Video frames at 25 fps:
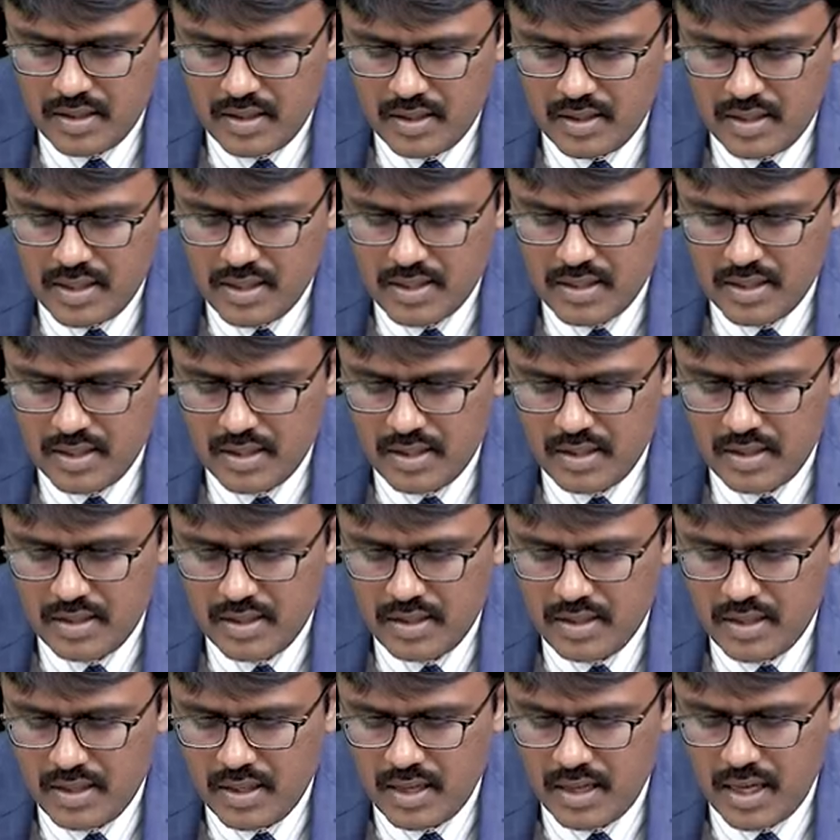These are the
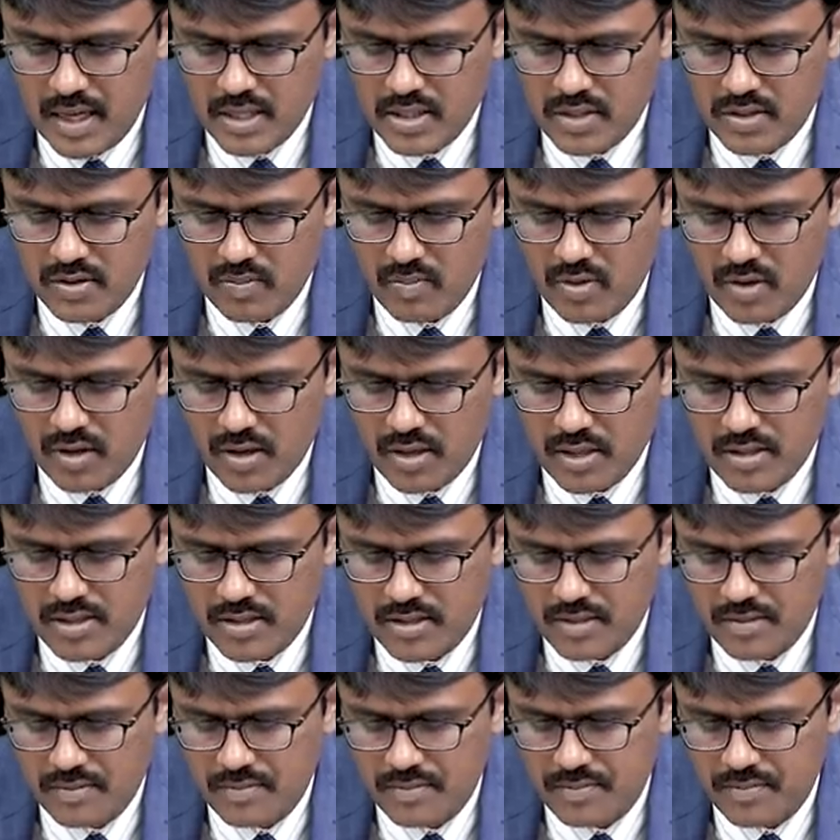H2
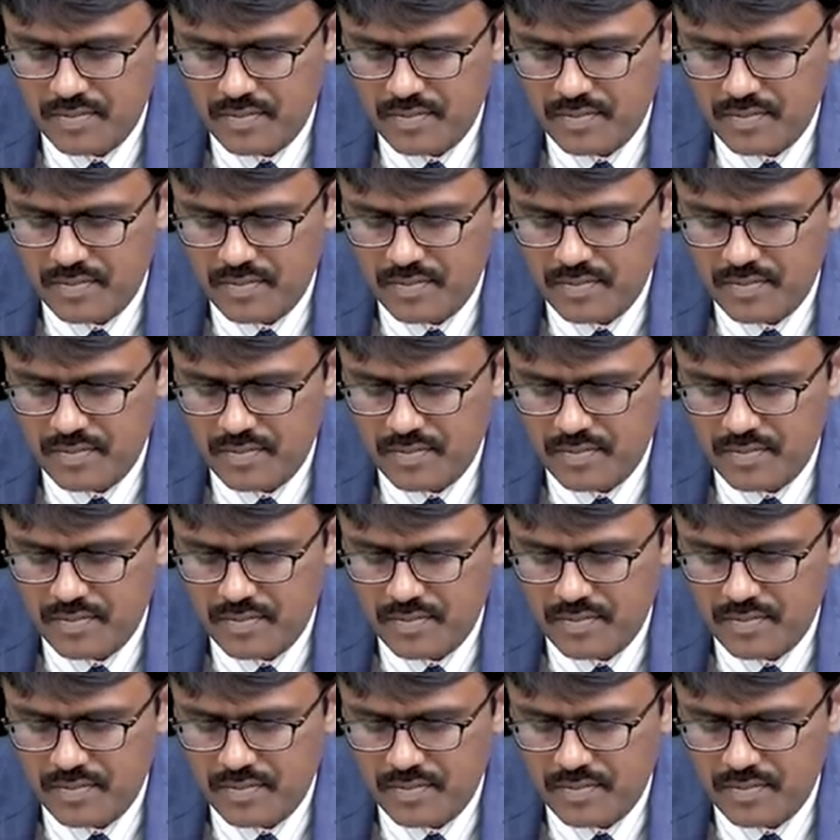blockers.